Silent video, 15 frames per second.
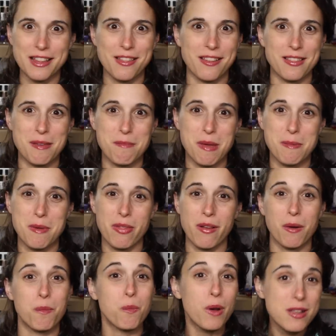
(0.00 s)
I thought that maybe
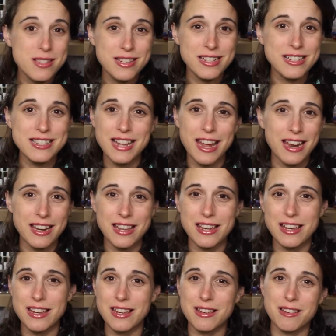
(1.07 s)
there wasn't
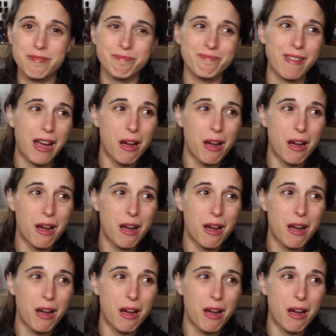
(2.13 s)
any